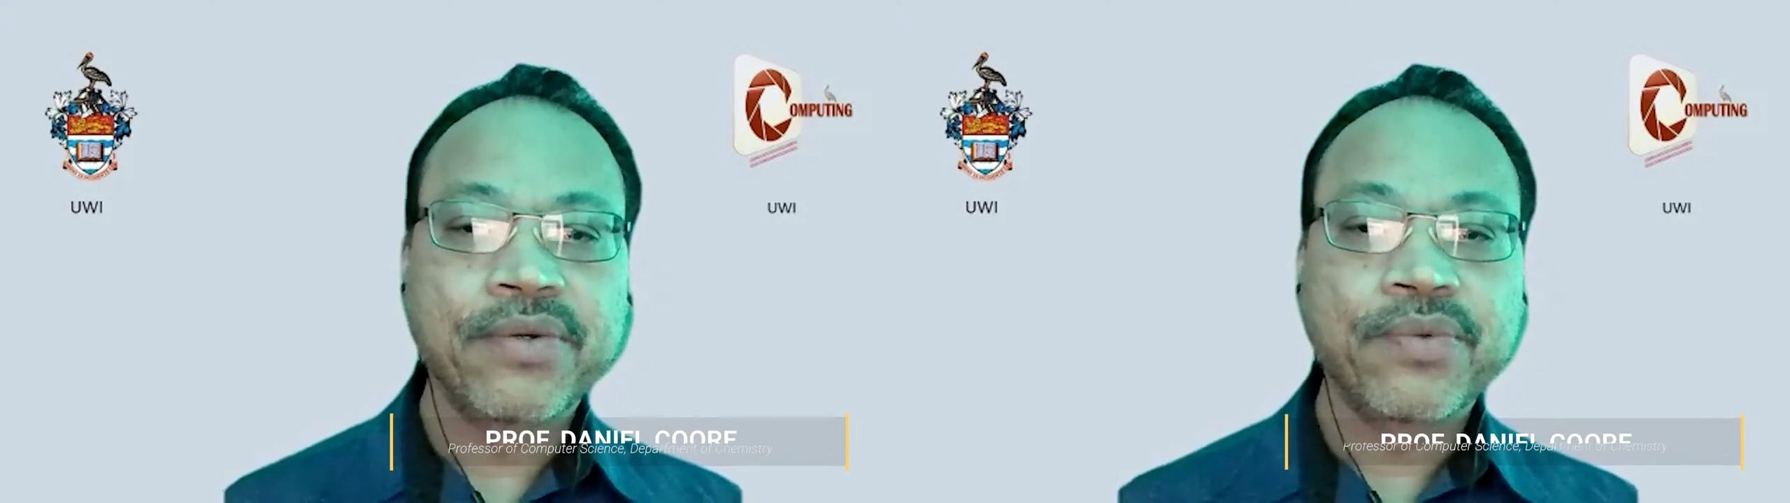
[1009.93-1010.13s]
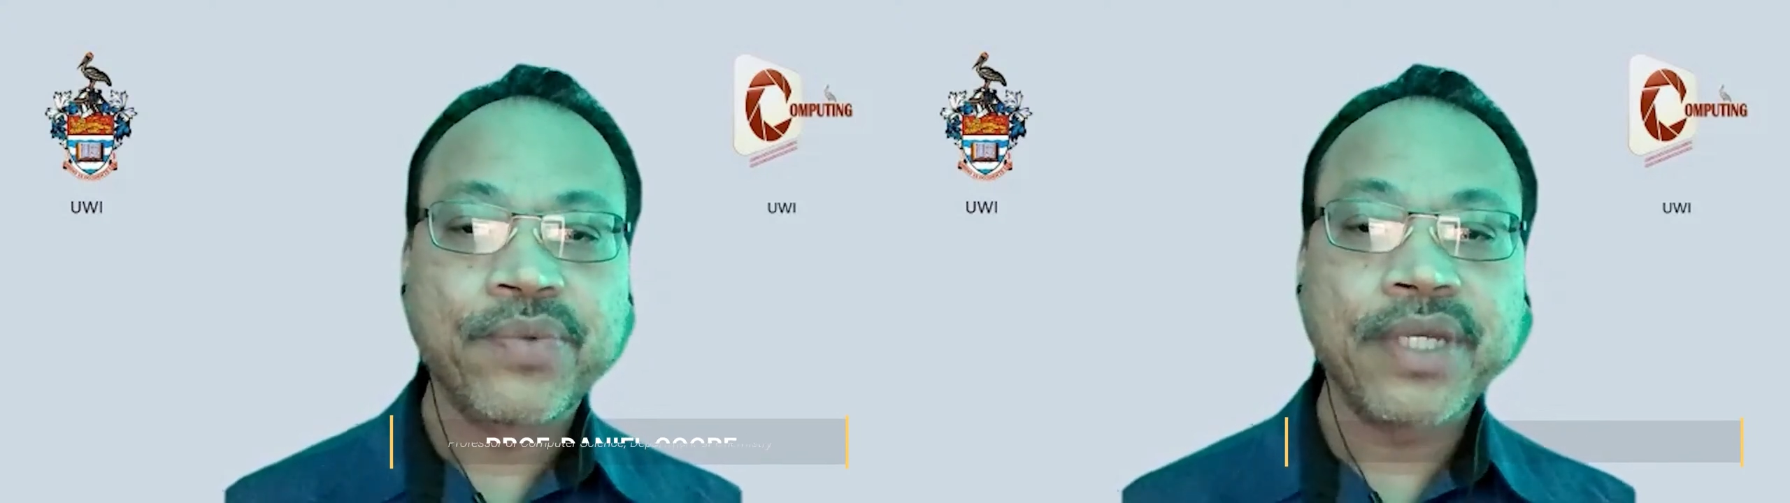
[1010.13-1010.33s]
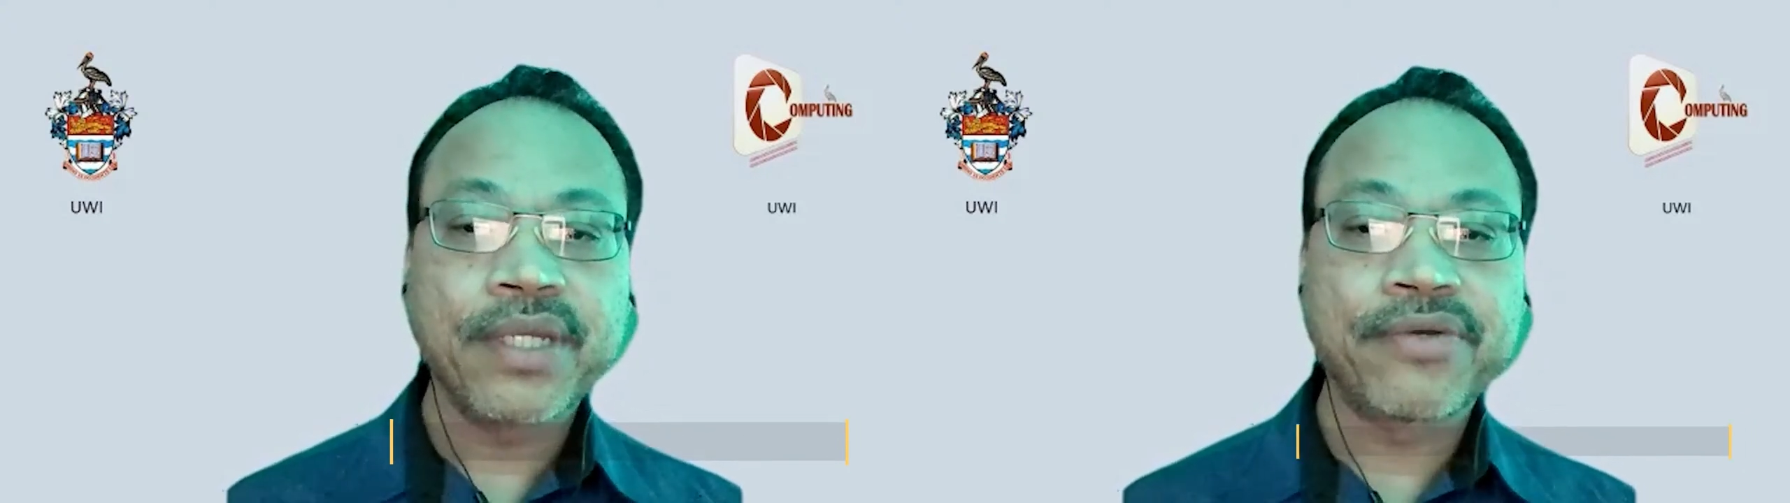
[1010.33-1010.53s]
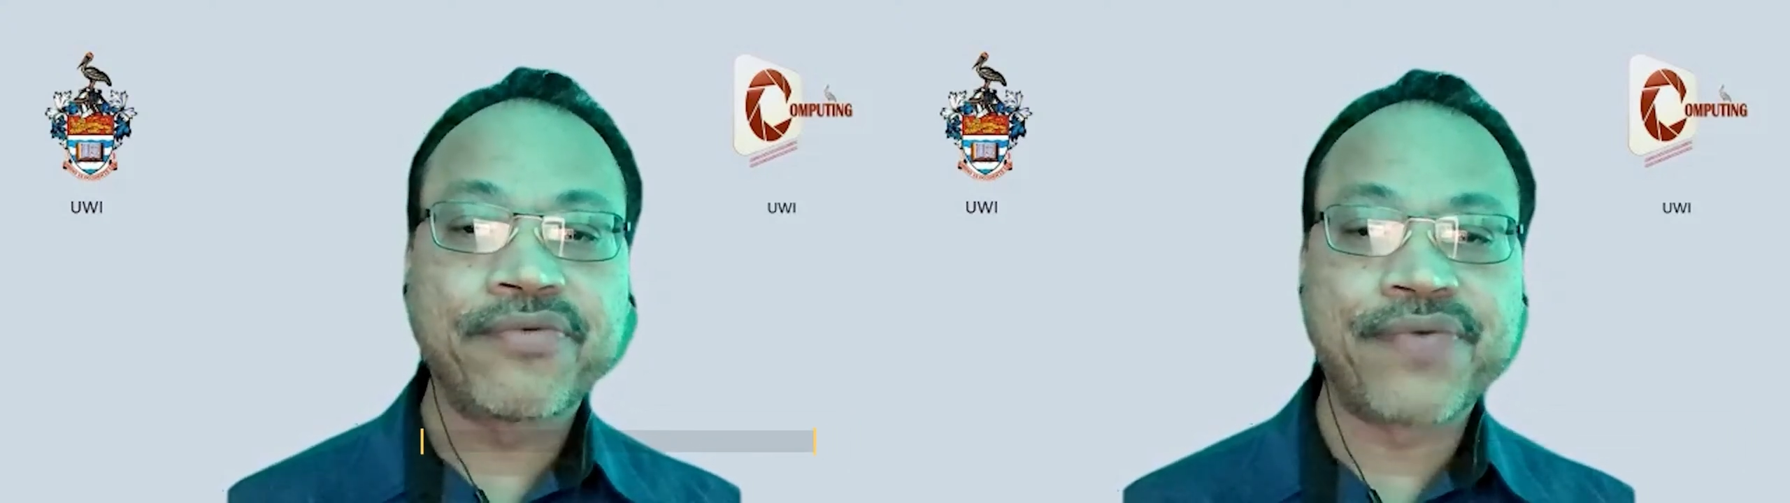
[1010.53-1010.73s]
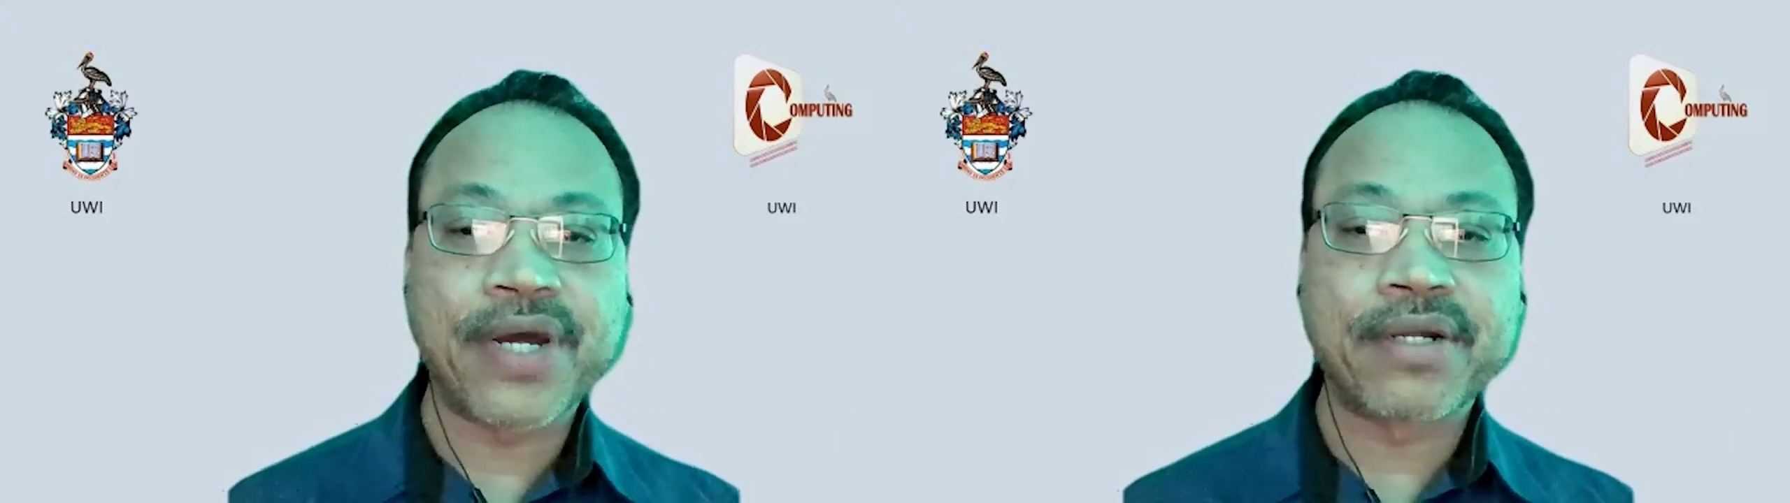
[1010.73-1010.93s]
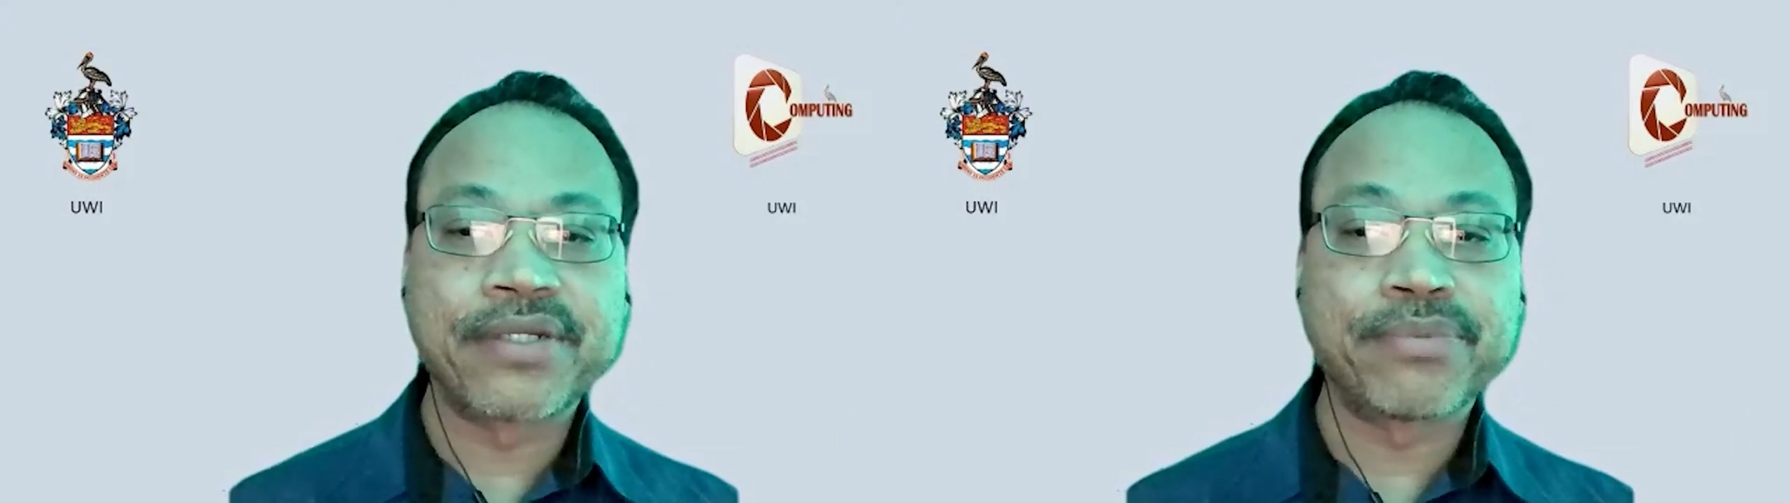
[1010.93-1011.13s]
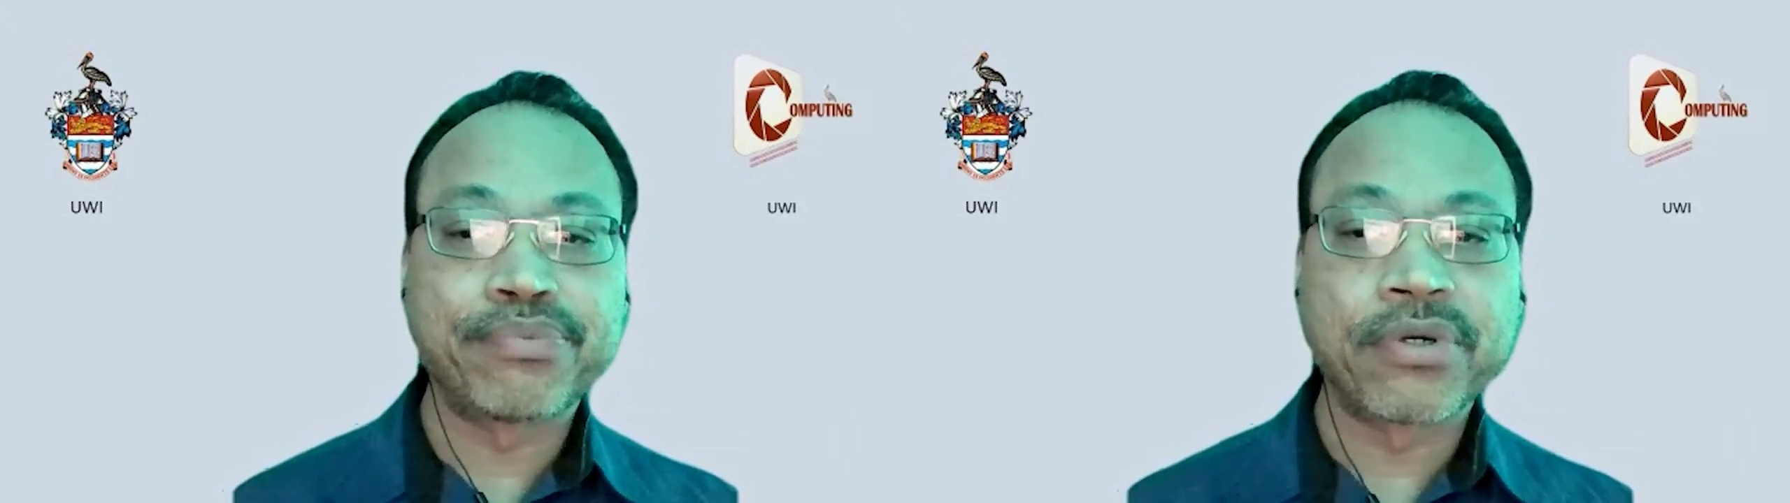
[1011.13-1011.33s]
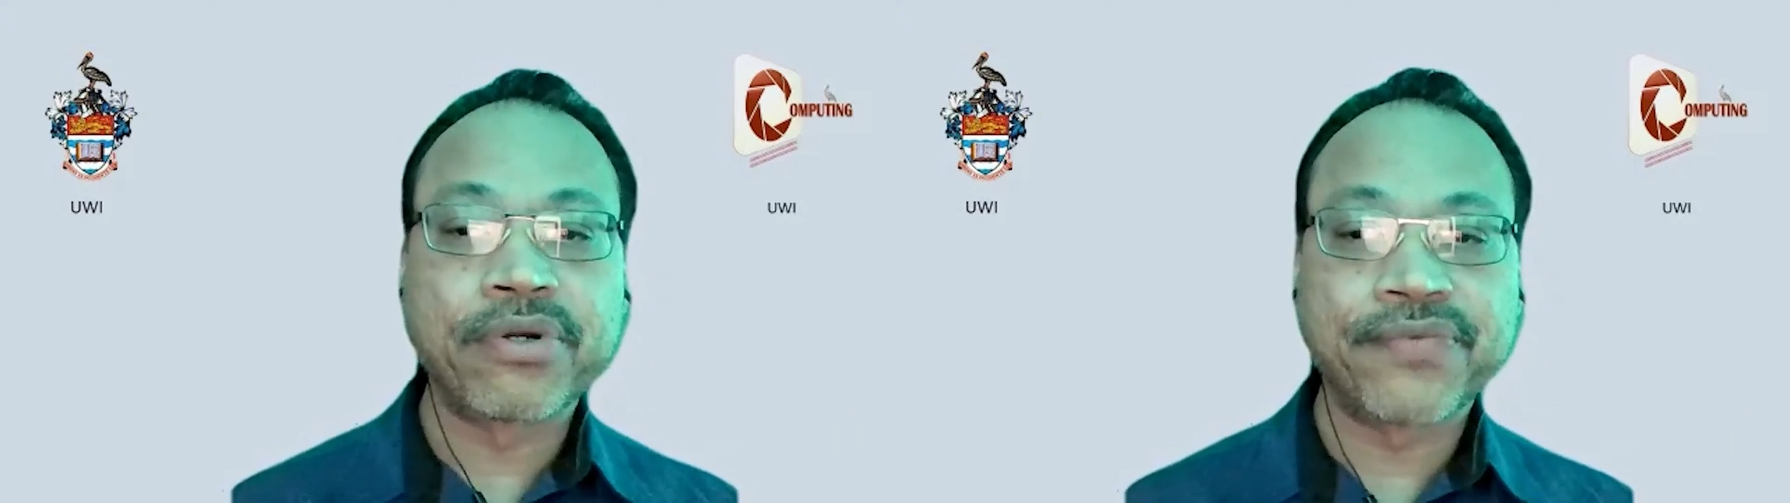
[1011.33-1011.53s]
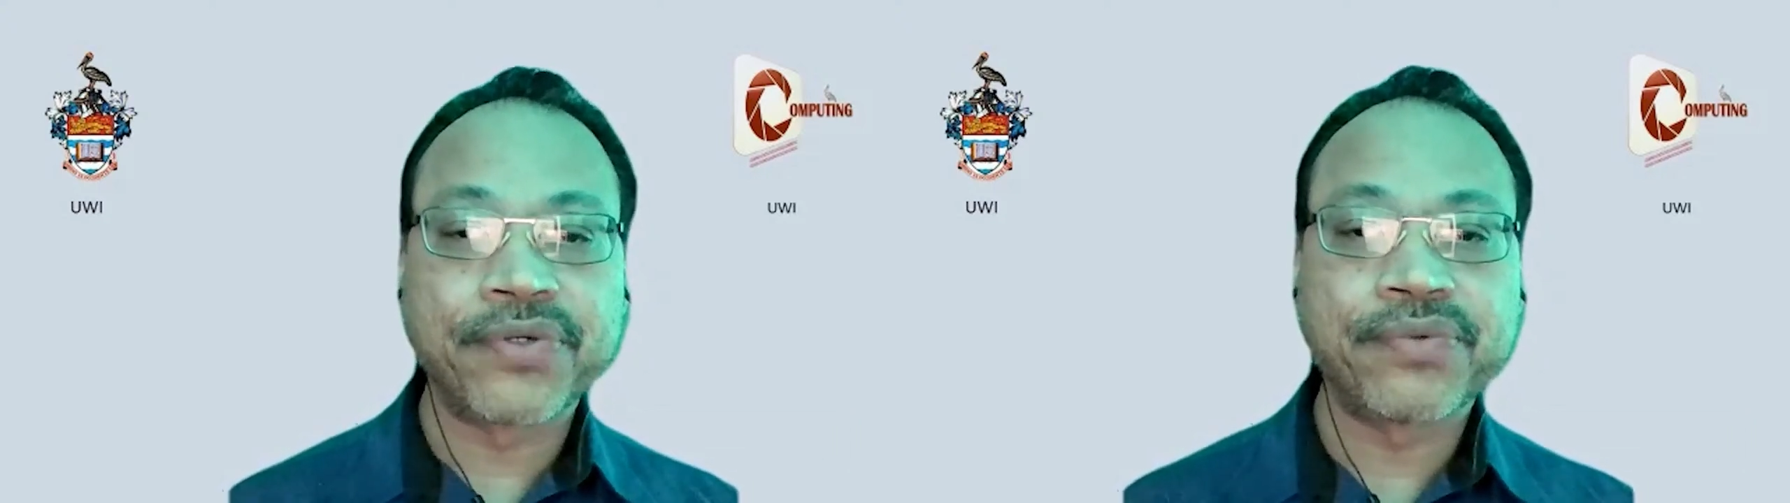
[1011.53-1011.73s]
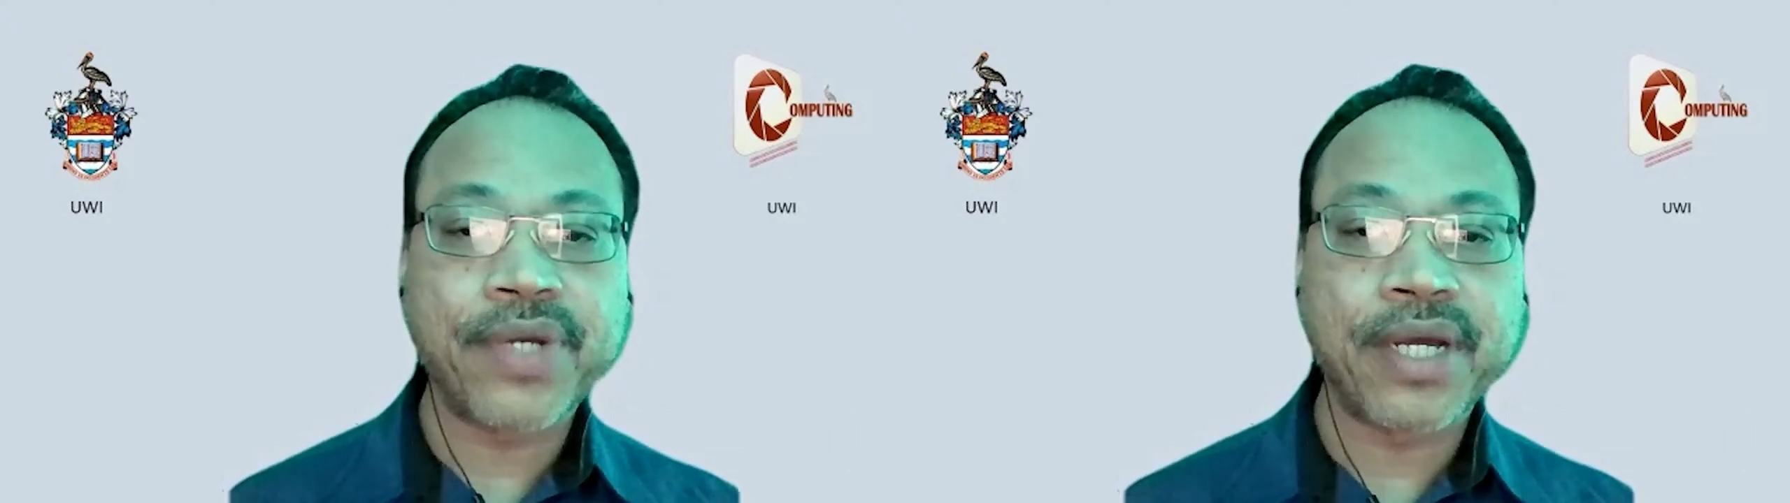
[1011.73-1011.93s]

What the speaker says: We in the faculty are proud of you